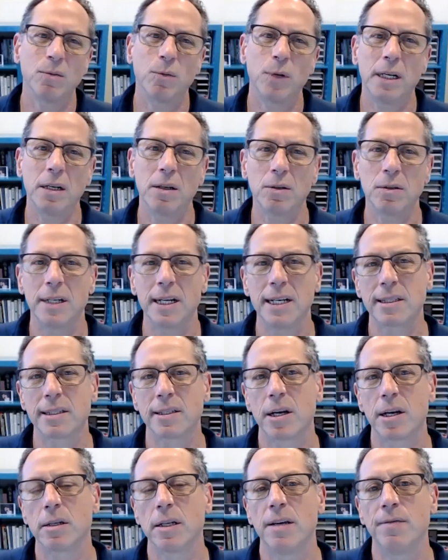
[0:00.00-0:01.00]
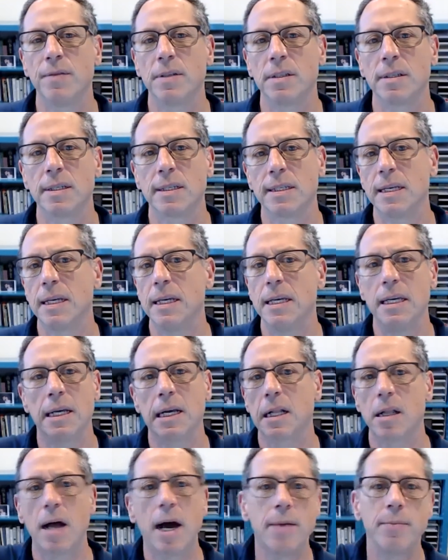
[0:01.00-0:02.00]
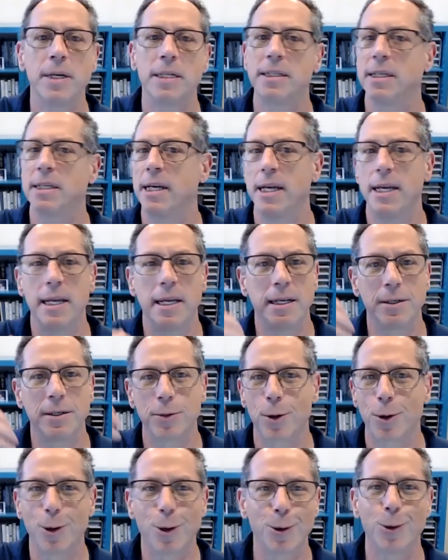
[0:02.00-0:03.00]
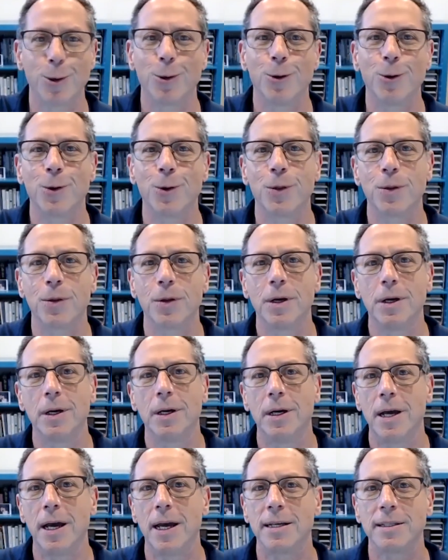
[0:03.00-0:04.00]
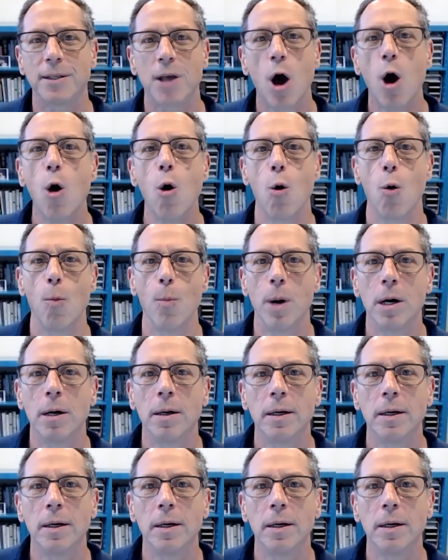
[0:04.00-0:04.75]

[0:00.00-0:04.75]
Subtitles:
We don't necessarily even see climate change or Earth as home.